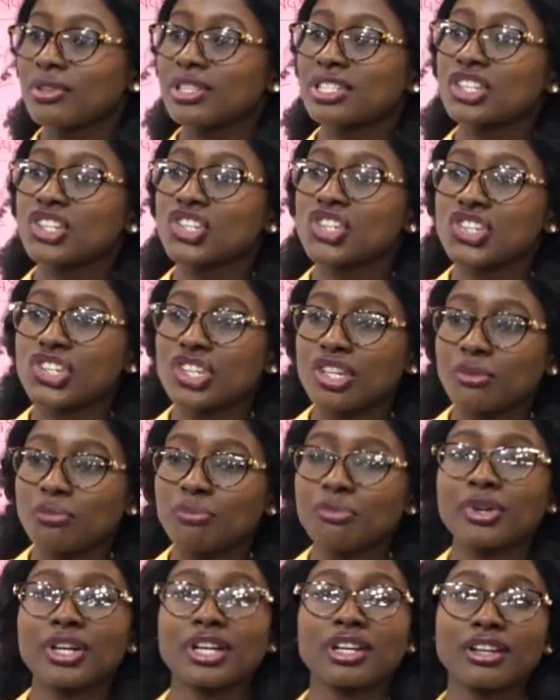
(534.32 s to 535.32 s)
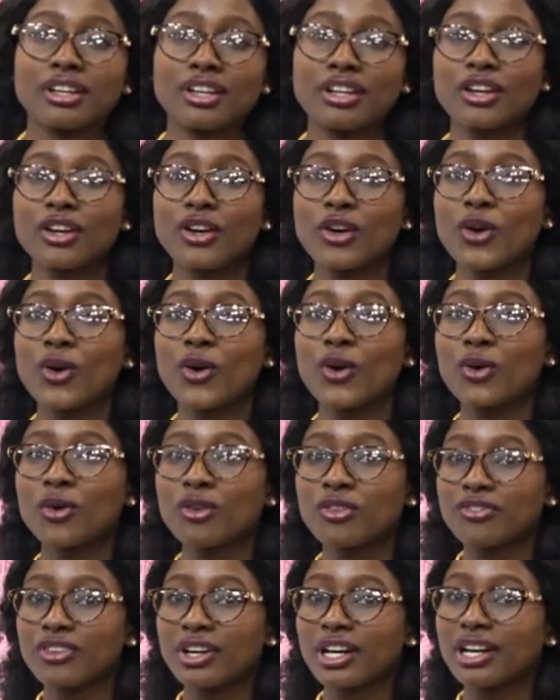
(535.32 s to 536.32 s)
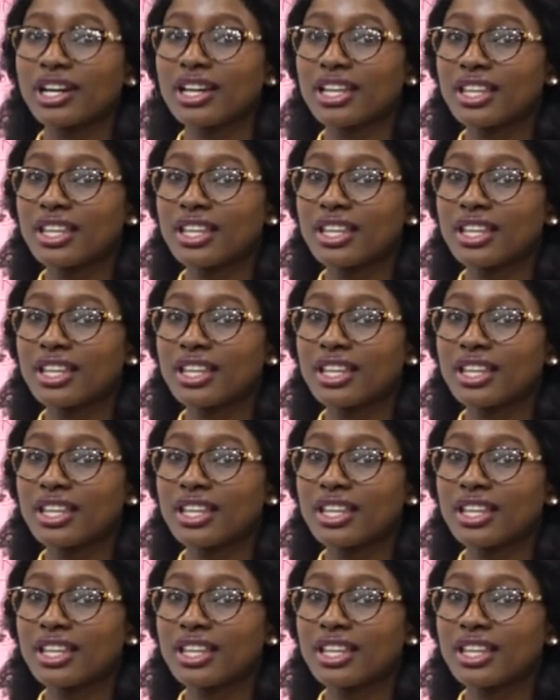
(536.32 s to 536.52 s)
is a sheep over